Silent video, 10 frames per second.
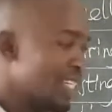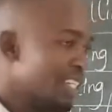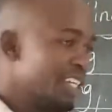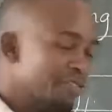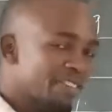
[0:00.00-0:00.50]

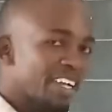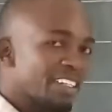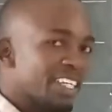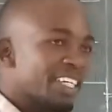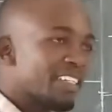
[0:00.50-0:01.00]

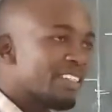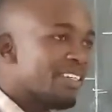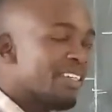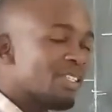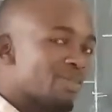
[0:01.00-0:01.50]
Different things
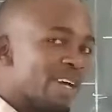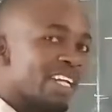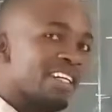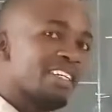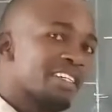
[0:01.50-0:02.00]

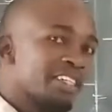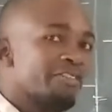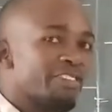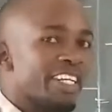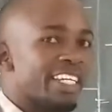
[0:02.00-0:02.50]
smell
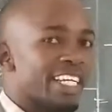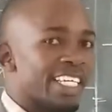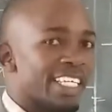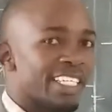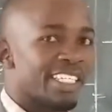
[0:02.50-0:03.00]

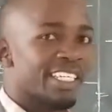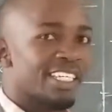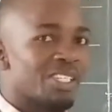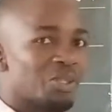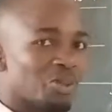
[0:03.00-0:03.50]
differently.
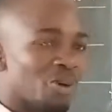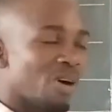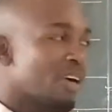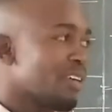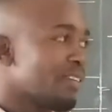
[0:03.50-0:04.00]

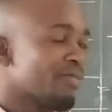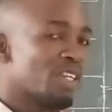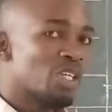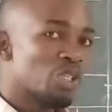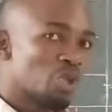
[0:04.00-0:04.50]
So,
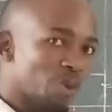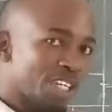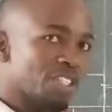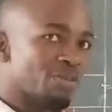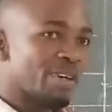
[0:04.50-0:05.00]
sweet
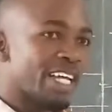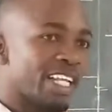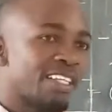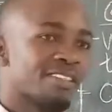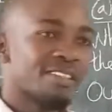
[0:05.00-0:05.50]
smell